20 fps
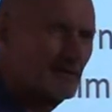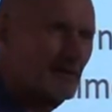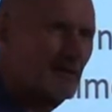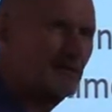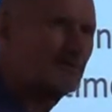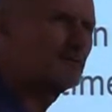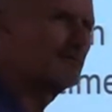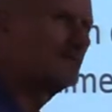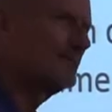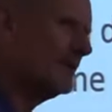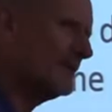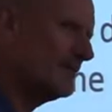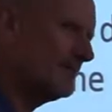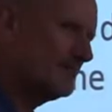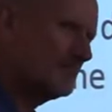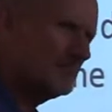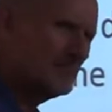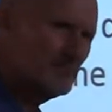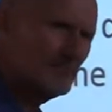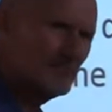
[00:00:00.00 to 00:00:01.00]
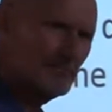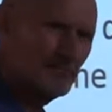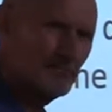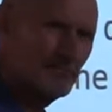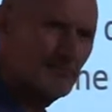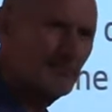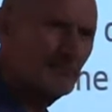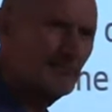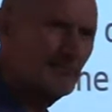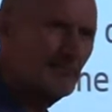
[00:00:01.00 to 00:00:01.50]
it's not
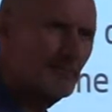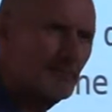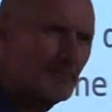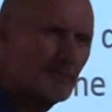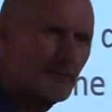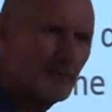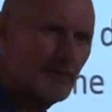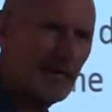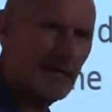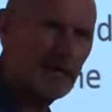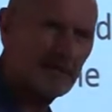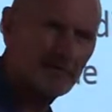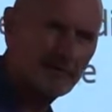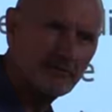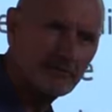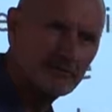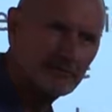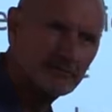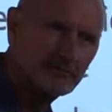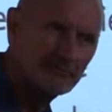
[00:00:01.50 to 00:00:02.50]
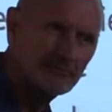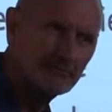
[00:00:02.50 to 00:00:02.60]
cattle,